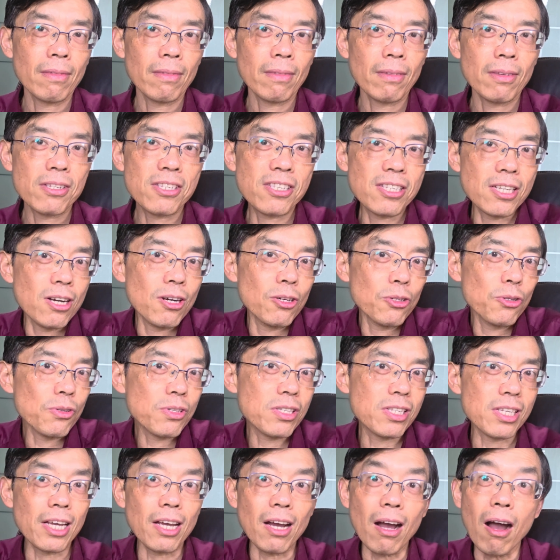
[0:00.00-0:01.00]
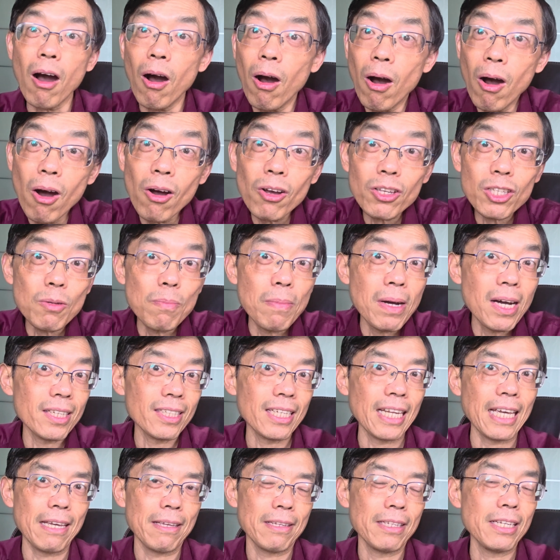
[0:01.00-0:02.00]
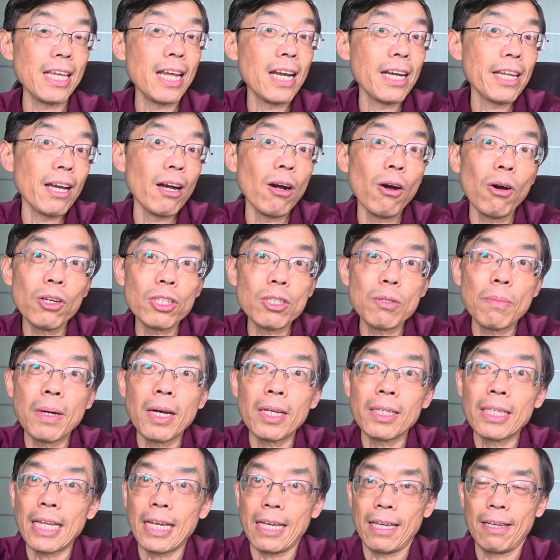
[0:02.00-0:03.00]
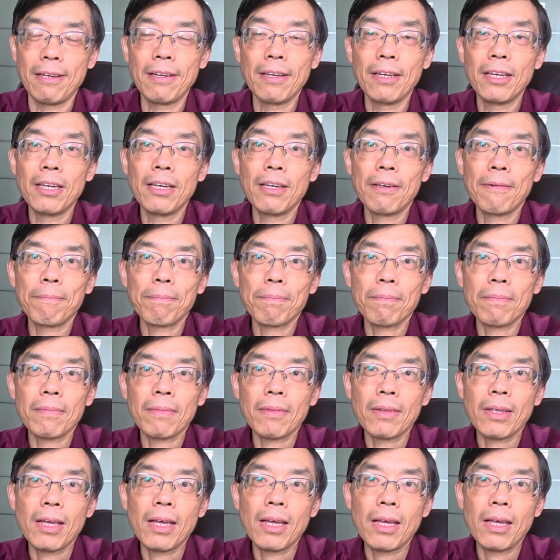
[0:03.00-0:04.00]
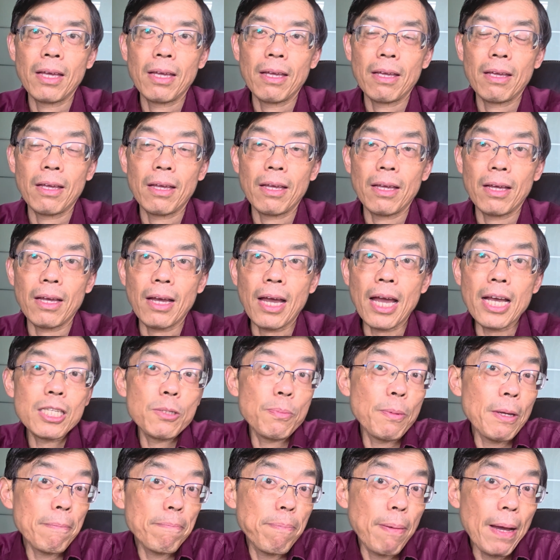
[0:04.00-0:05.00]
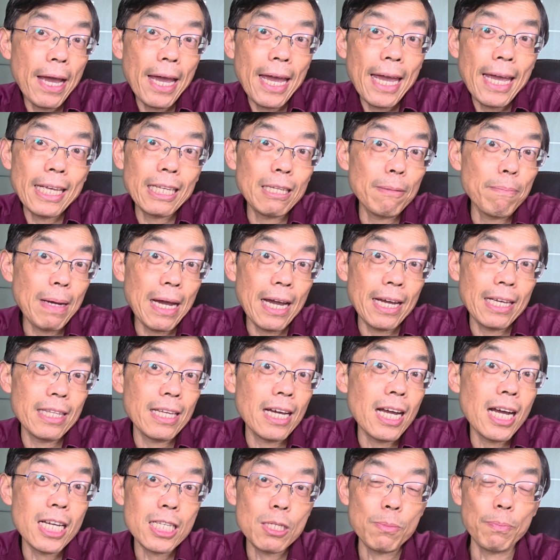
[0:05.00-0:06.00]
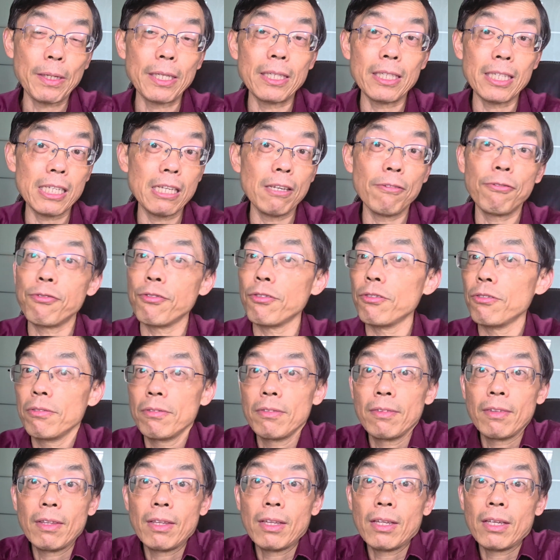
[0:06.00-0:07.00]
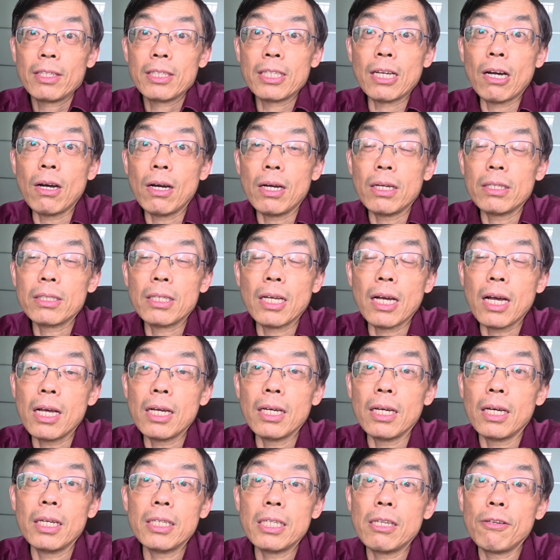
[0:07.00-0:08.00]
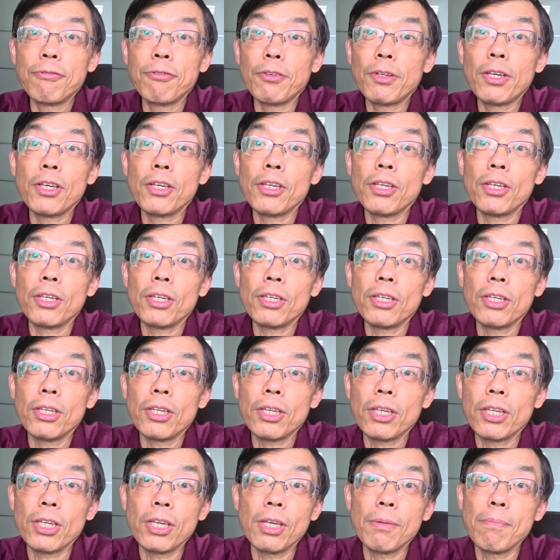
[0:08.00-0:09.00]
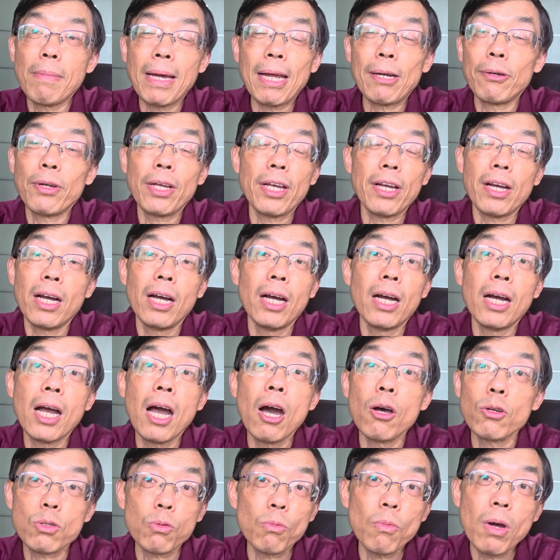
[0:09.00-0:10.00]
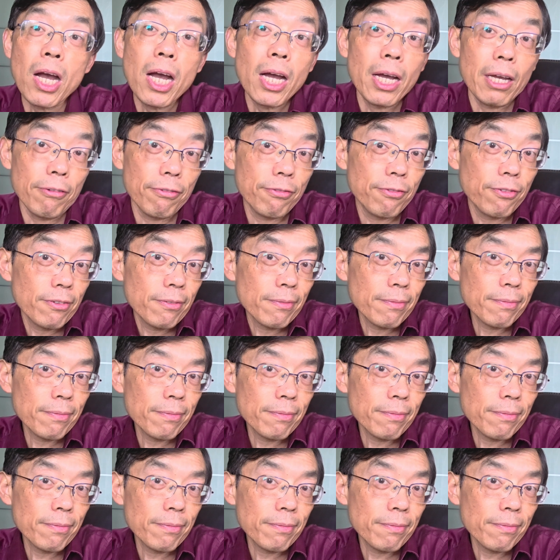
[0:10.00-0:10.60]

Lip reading: So you see, all the money, nearly all the money, has been paid by the husband if if he marry a housewife.